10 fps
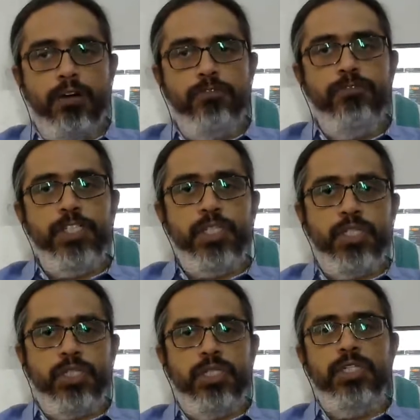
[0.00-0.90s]
which
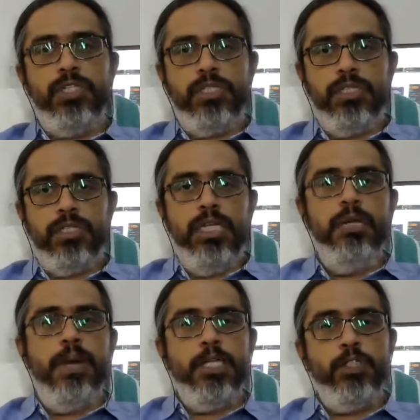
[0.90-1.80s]
is in
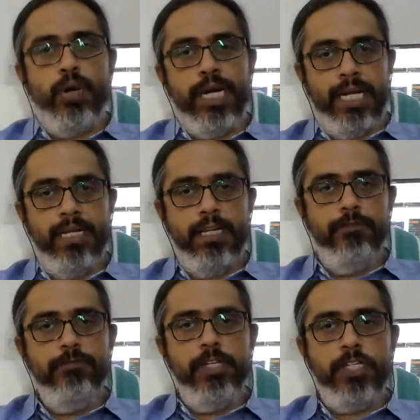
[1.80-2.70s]
majority,
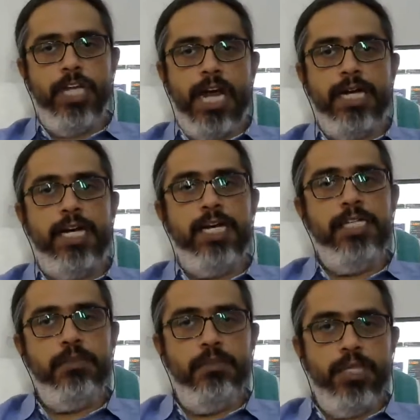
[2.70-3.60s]
which category is
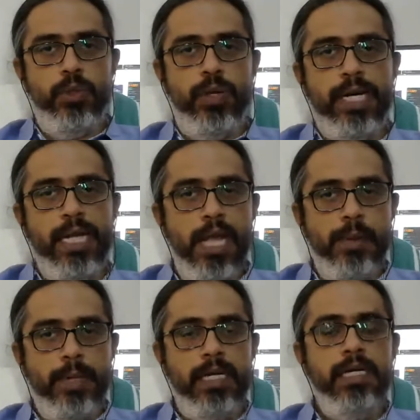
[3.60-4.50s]
in majority
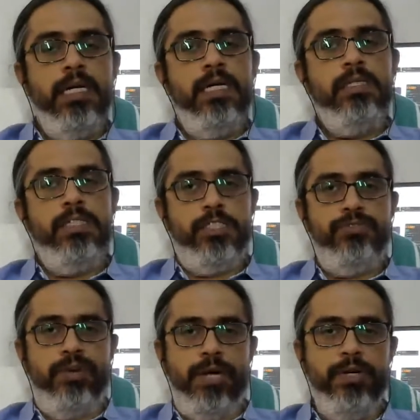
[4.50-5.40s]
among these
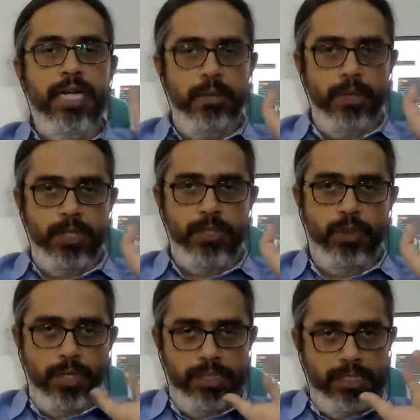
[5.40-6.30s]
5 neighbors
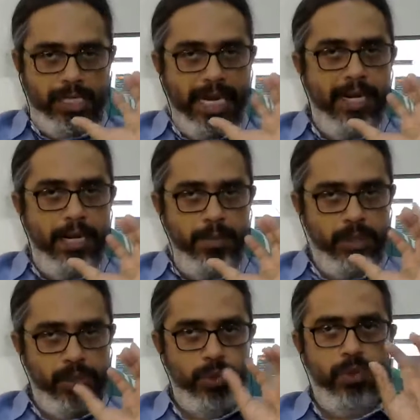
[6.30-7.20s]
or this k
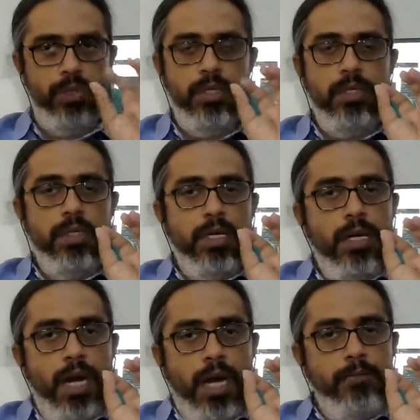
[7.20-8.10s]
neighbors.
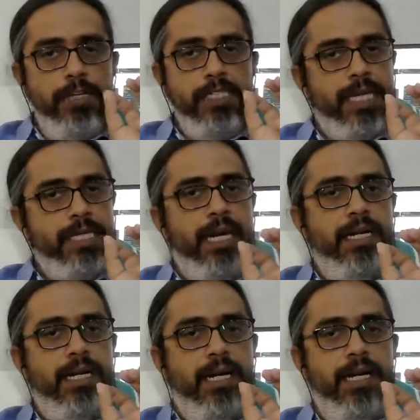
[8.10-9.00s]
And we say that
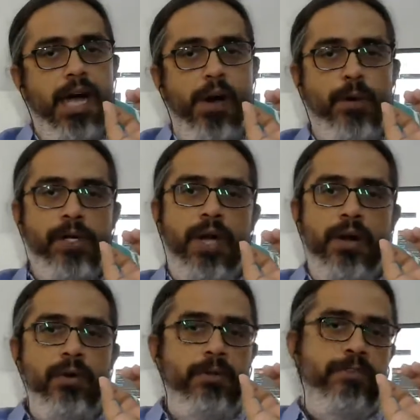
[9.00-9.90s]
our
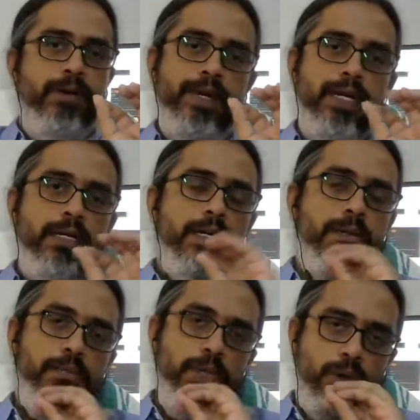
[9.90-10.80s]
unknown flower
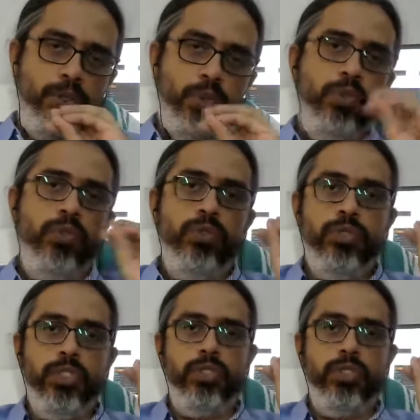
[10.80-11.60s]
belongs to this